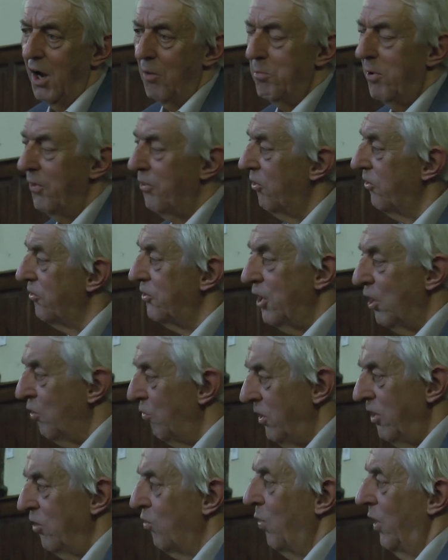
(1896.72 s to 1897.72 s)
but there is no
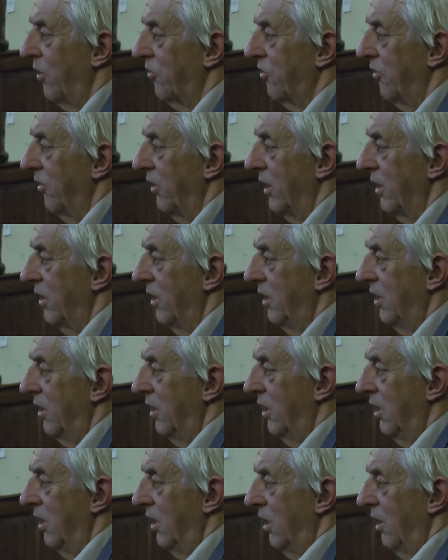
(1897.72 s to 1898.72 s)
real questioning.
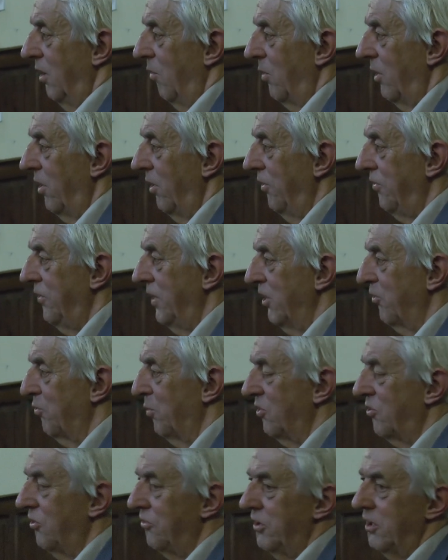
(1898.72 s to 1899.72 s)
One of the things
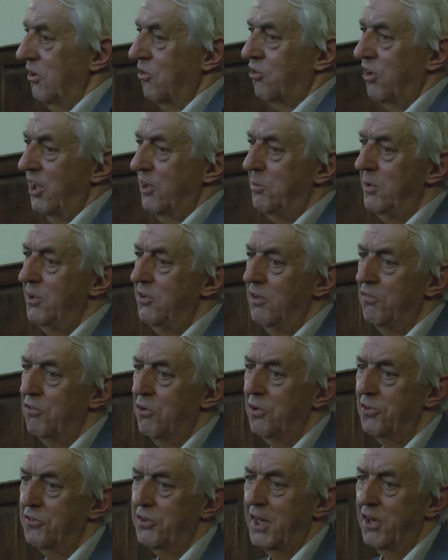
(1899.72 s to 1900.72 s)
which is incredibly
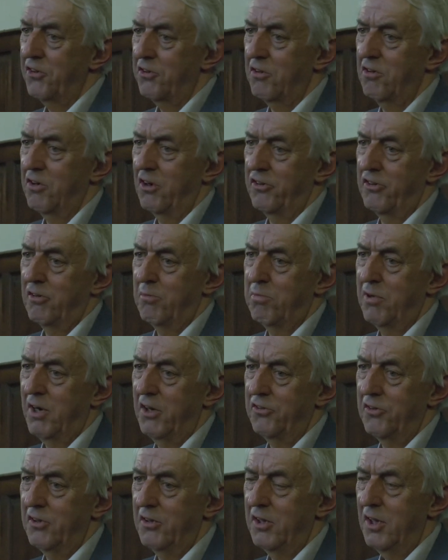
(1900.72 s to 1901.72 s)
difficult to get across at
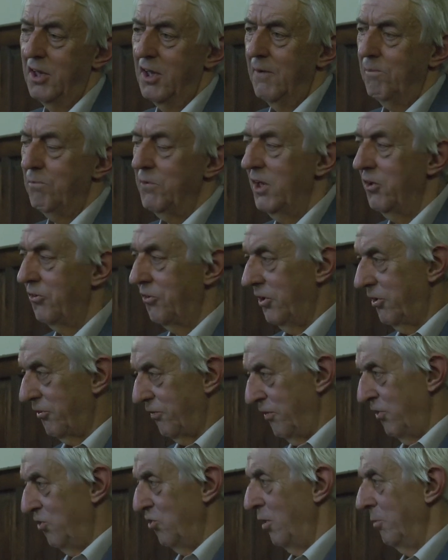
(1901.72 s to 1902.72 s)
present is
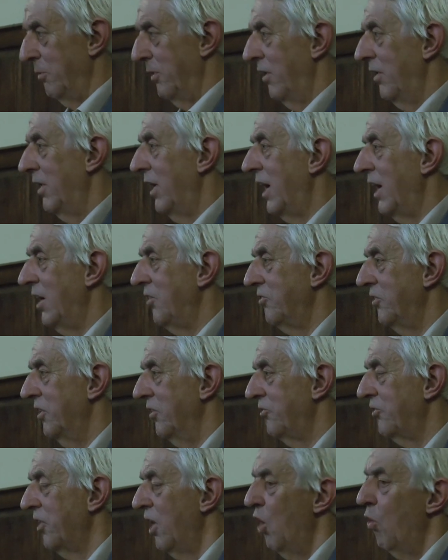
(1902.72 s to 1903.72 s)
this phenomenon,
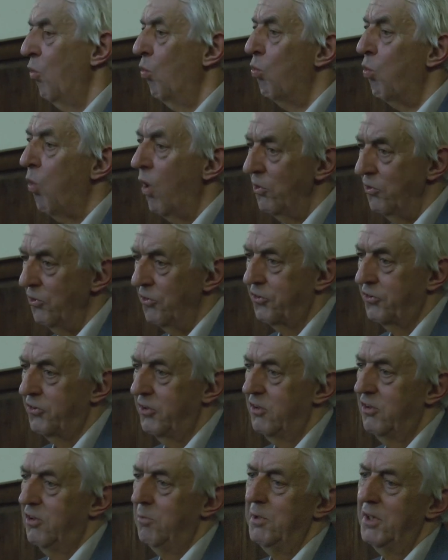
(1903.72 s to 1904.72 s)
ISIS,
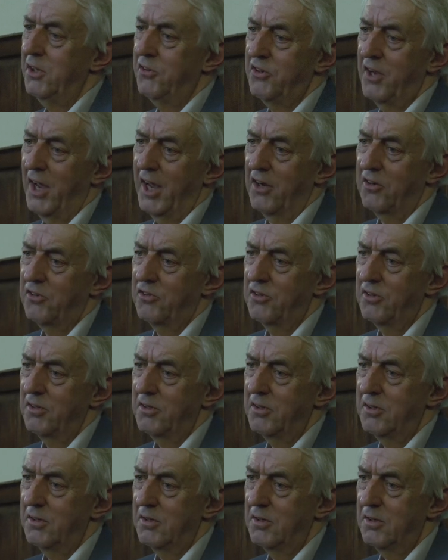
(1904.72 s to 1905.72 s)
wants to be attacked.
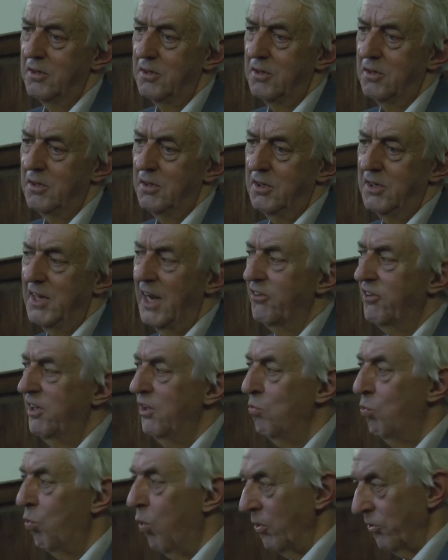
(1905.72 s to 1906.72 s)
It
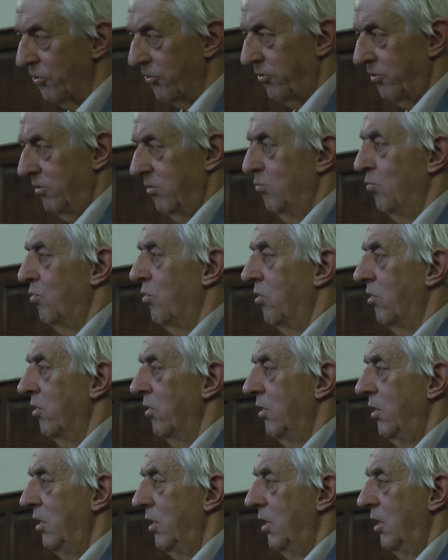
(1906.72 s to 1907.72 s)
actually wants
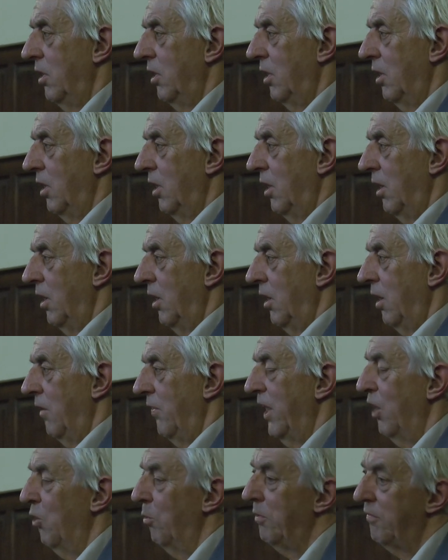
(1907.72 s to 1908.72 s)
war.
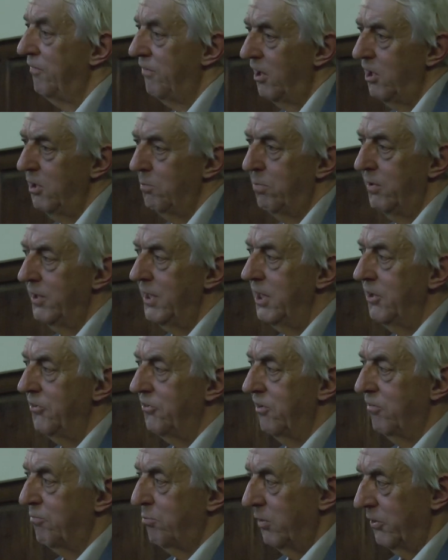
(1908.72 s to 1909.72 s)
They will be very
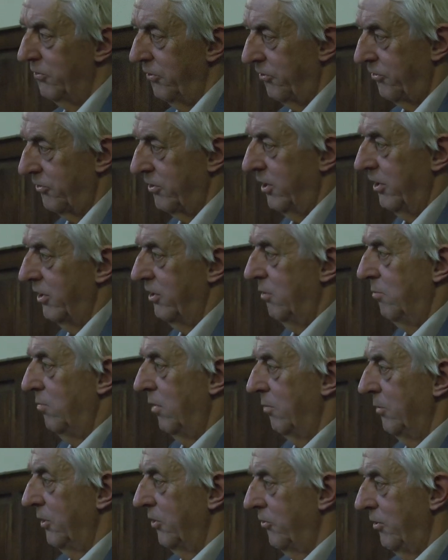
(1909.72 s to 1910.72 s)
pleased if Britain started
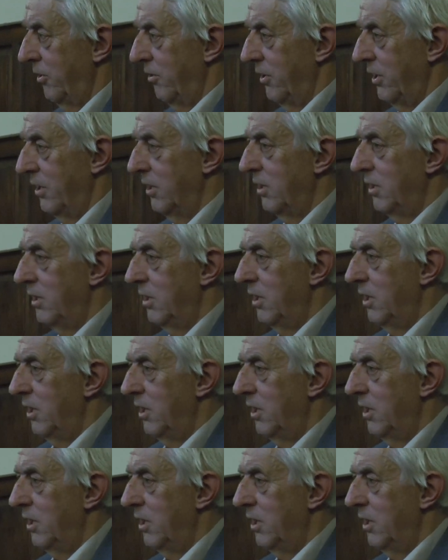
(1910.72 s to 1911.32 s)
bombing Syria.